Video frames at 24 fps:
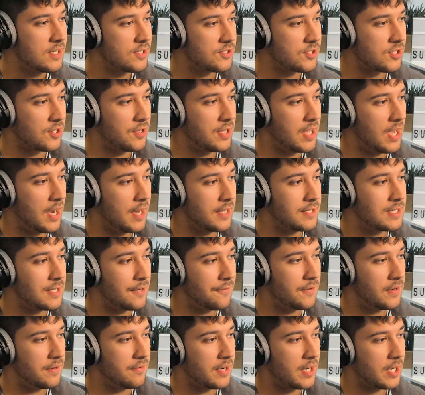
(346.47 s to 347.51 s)
So yeah, I
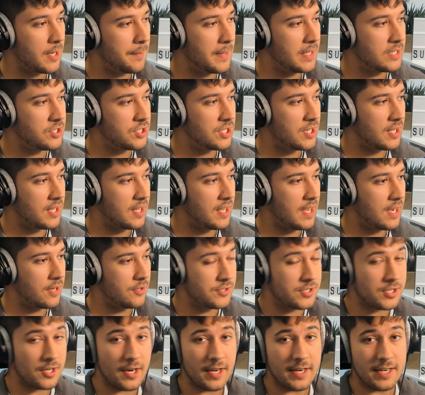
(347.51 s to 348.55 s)
definitely recommend checking
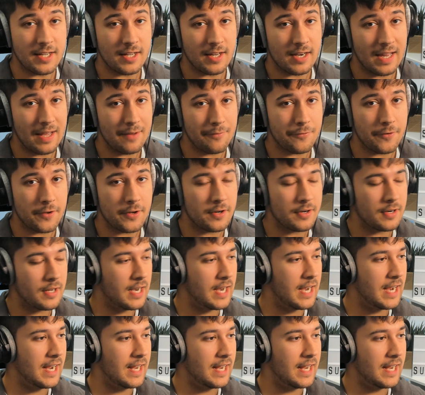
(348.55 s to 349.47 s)
out Tiny 11.